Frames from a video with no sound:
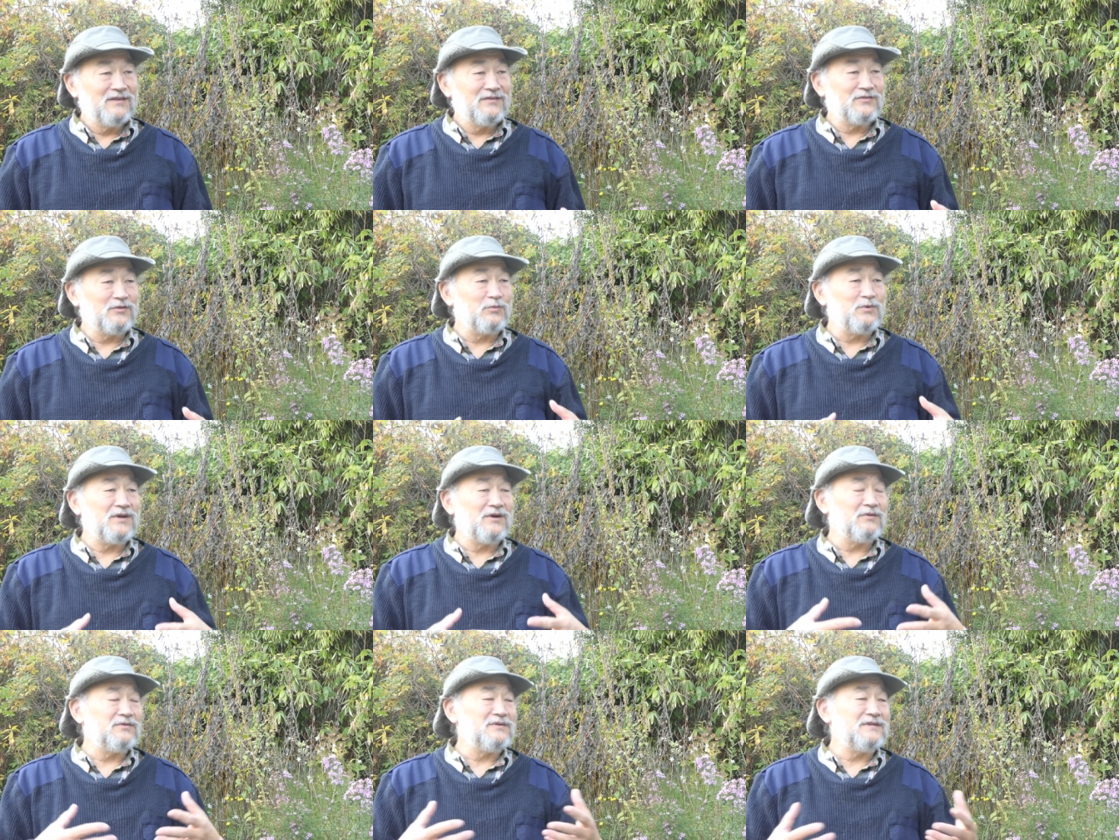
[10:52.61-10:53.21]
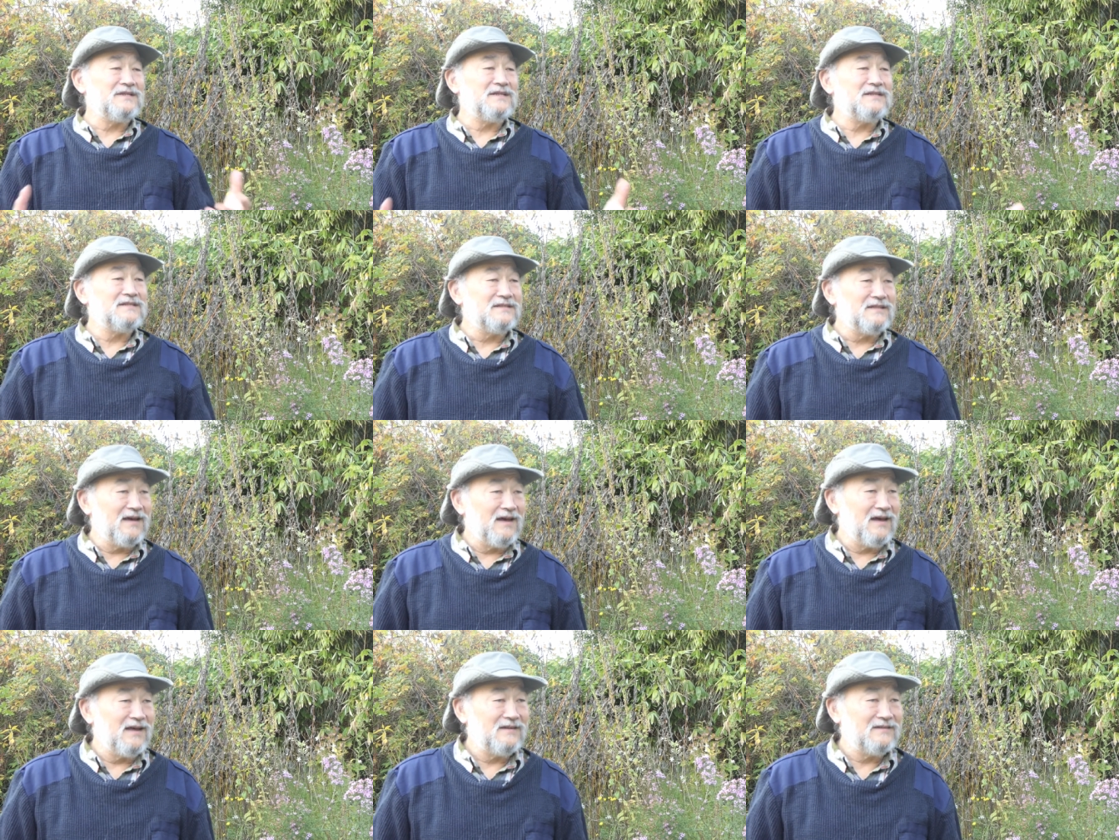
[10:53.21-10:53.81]
So we don't
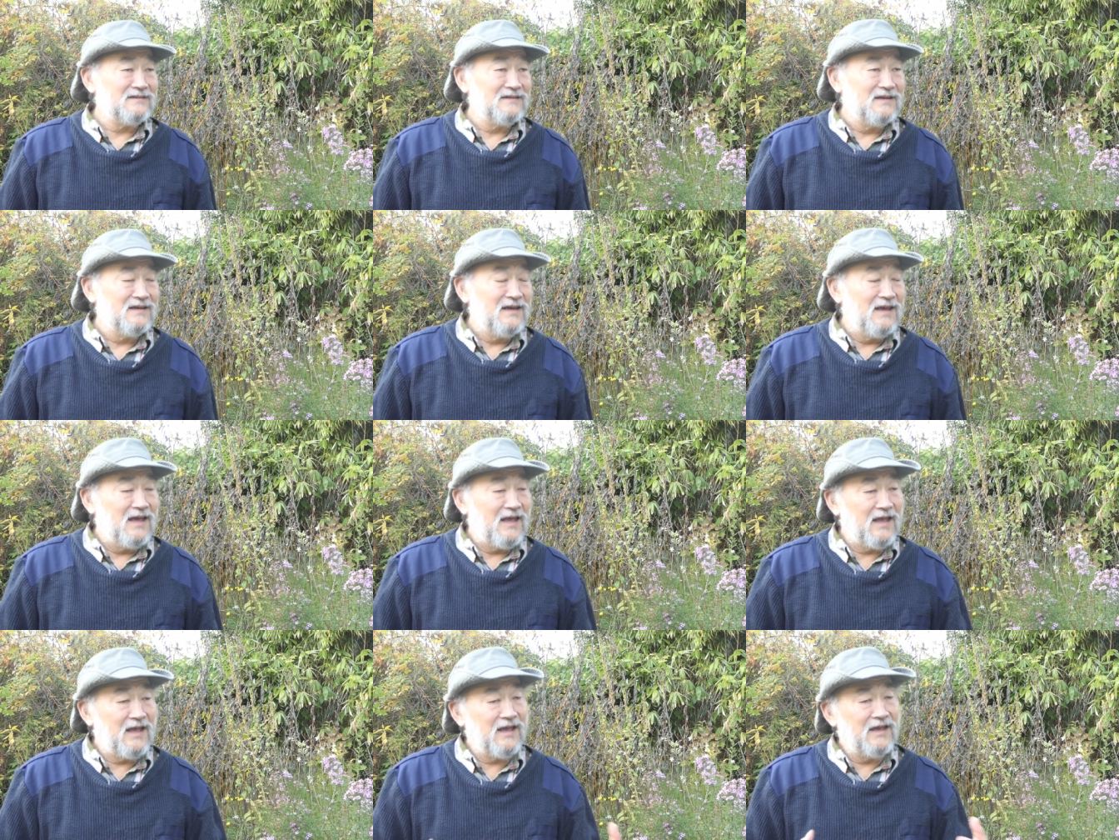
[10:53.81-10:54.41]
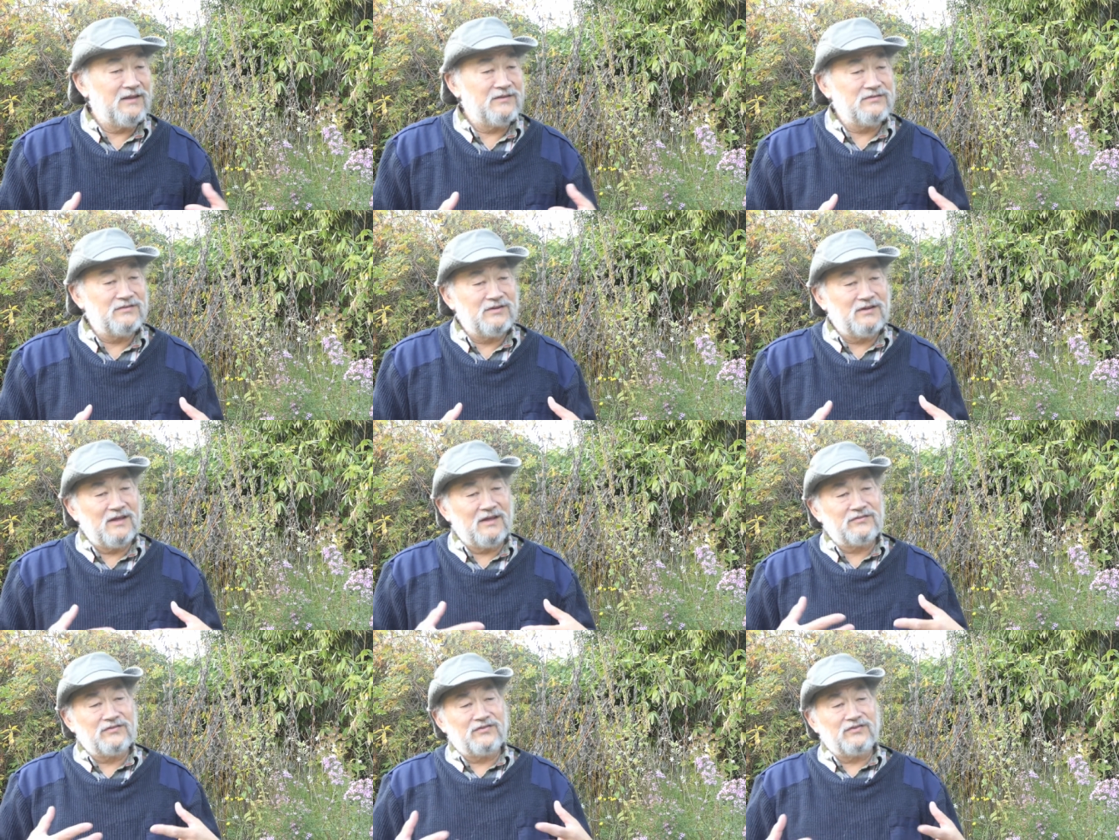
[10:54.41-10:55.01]
need that.
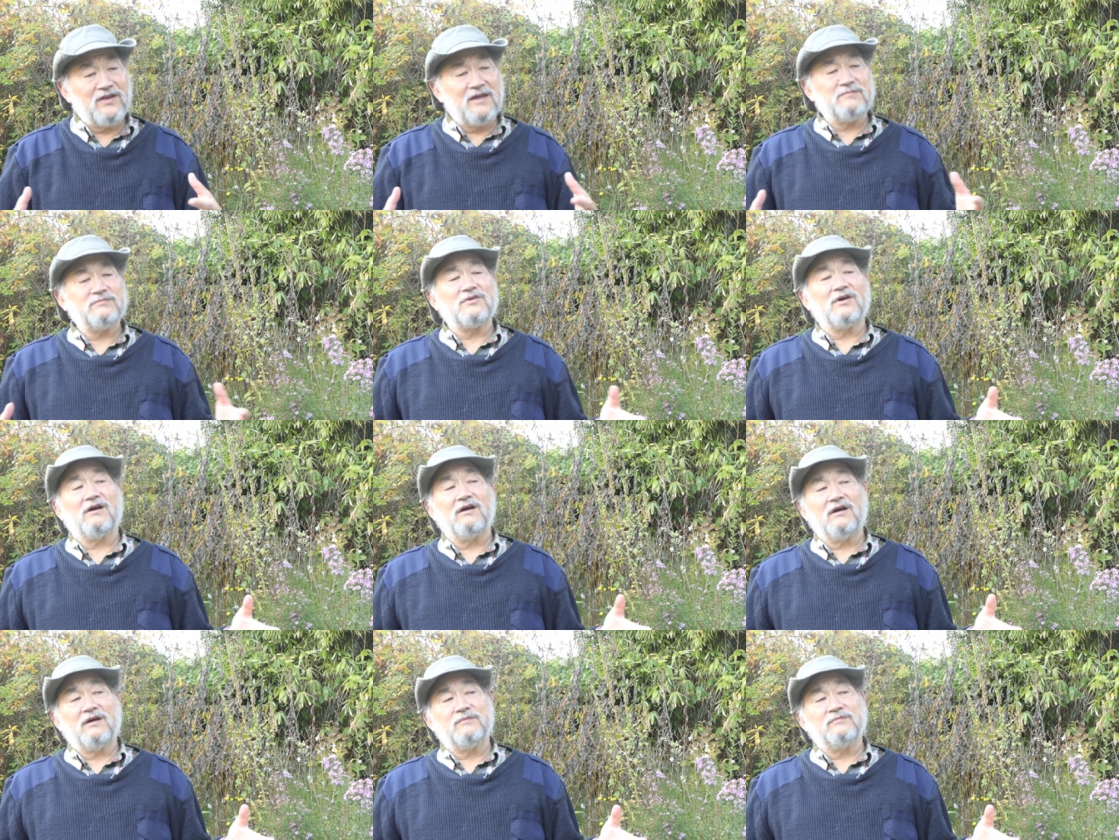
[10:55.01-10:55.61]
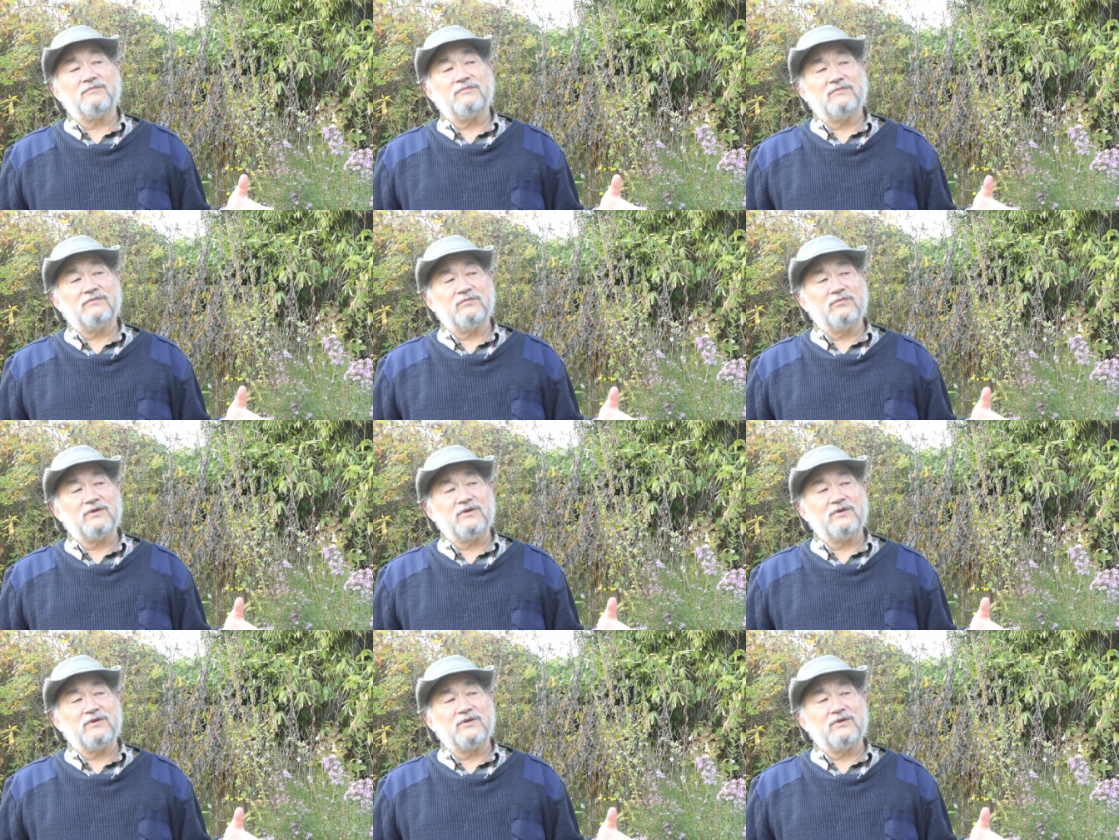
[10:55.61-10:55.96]
And at the same time,